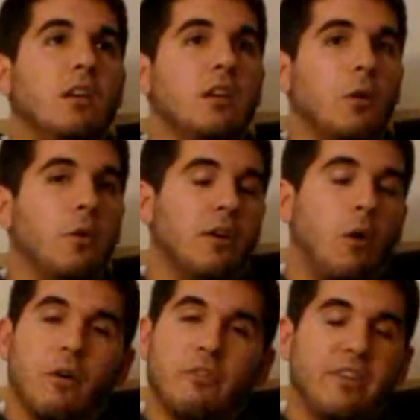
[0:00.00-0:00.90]
an
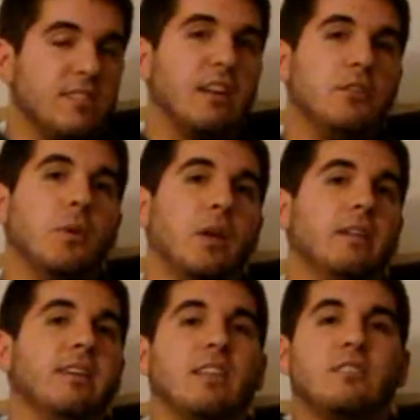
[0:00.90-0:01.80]
offense like New
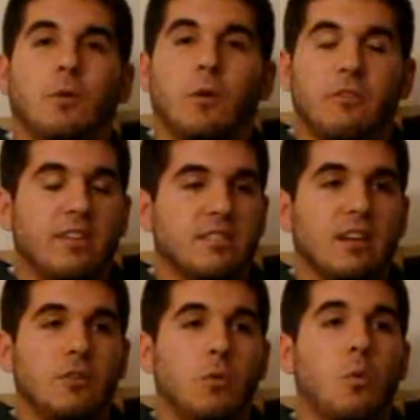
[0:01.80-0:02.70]
England, against an offense
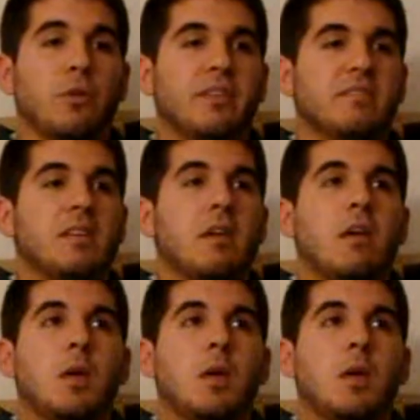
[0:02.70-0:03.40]
like New Orleans,